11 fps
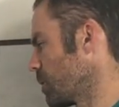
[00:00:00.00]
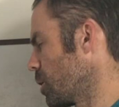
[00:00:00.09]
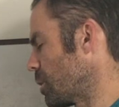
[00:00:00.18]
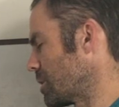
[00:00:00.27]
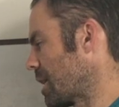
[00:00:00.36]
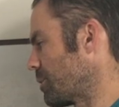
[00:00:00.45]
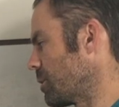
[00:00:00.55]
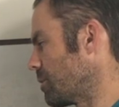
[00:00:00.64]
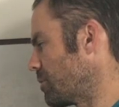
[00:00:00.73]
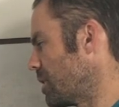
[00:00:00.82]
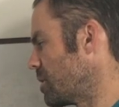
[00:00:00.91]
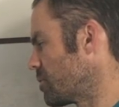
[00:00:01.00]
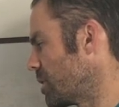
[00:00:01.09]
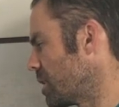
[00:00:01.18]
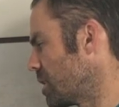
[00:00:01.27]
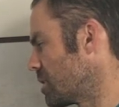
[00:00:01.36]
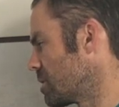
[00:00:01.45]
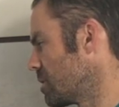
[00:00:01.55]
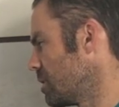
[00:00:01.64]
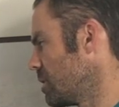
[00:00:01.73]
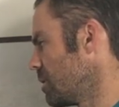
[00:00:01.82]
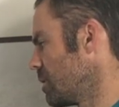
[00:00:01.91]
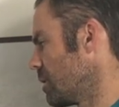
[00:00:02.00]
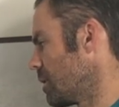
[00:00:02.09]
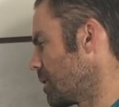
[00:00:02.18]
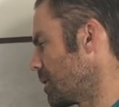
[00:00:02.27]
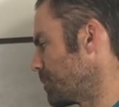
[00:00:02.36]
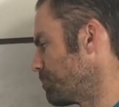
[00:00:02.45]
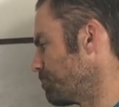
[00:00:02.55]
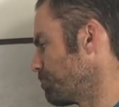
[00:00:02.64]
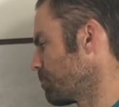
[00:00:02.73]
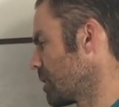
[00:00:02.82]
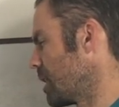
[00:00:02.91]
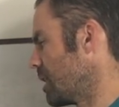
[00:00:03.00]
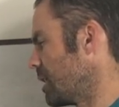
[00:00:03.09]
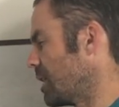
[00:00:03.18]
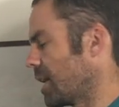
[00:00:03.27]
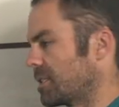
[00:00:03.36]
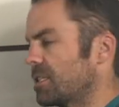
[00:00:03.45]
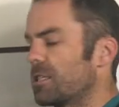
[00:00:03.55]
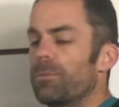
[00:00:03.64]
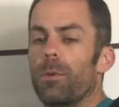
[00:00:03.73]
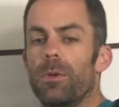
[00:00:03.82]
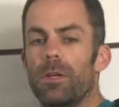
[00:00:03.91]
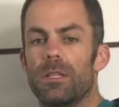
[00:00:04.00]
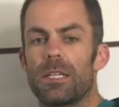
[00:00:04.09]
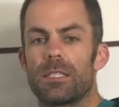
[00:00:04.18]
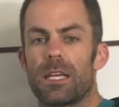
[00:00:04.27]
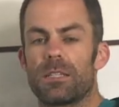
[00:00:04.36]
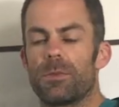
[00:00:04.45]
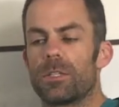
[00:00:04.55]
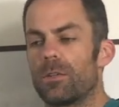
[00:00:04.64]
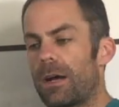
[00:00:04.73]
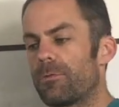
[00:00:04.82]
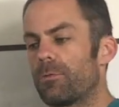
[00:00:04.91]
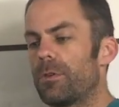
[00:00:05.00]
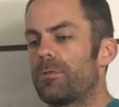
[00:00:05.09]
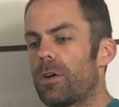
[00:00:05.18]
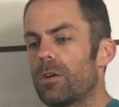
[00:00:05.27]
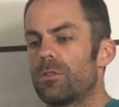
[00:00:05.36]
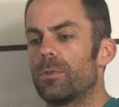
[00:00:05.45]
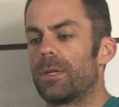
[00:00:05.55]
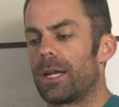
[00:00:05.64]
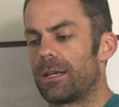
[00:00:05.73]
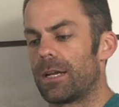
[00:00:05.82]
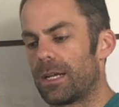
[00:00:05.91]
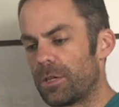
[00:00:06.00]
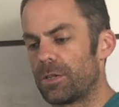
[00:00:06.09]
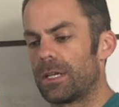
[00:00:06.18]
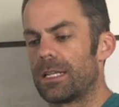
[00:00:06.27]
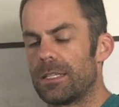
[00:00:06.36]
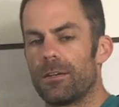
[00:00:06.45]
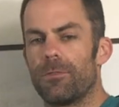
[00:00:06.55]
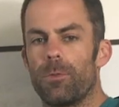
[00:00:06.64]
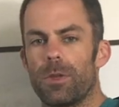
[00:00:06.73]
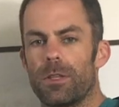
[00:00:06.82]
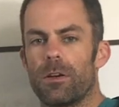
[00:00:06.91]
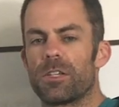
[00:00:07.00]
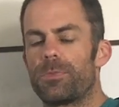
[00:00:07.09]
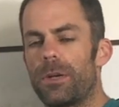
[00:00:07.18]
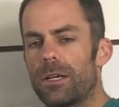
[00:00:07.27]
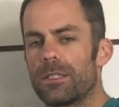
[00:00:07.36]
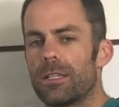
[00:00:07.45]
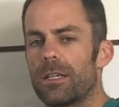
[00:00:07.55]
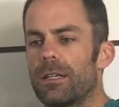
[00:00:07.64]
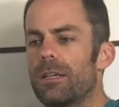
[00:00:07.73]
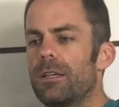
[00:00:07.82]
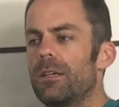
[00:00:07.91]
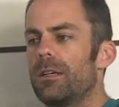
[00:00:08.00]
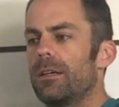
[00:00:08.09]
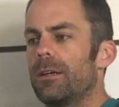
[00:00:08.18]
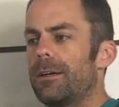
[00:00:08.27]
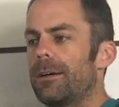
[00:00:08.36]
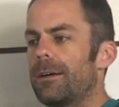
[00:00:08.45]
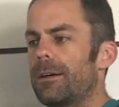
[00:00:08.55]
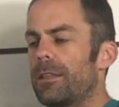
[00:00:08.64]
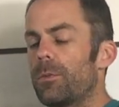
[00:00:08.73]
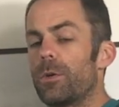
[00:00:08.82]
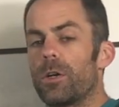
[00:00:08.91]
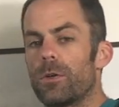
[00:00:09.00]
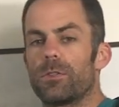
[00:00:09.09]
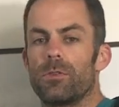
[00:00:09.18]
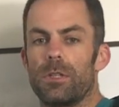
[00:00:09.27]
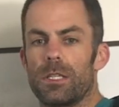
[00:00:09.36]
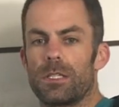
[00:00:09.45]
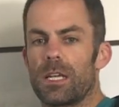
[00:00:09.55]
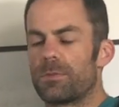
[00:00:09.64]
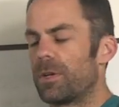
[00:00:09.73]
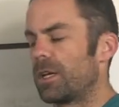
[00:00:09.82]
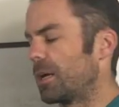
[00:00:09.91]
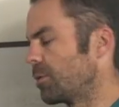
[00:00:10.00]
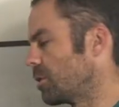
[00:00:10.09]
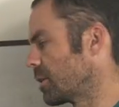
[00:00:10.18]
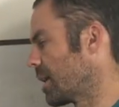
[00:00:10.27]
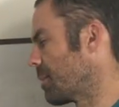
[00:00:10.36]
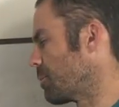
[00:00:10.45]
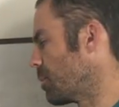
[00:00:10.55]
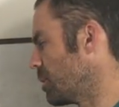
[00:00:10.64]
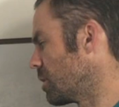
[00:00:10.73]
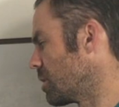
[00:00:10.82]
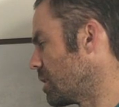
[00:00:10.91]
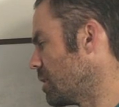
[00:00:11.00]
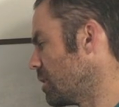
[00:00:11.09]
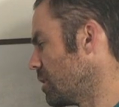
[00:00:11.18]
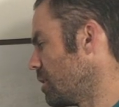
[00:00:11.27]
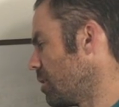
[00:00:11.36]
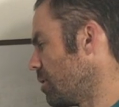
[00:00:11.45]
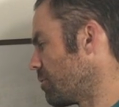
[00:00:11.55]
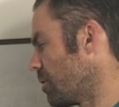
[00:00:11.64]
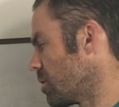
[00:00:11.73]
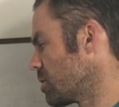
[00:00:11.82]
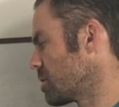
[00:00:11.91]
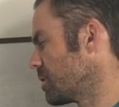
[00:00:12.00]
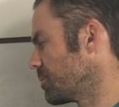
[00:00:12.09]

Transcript: what type of injury it is. And then next is the mobility assessment. So after we've talked to them and kind of gotten a good idea of what they're experiencing, then we go into the assessment and we look at mobility first.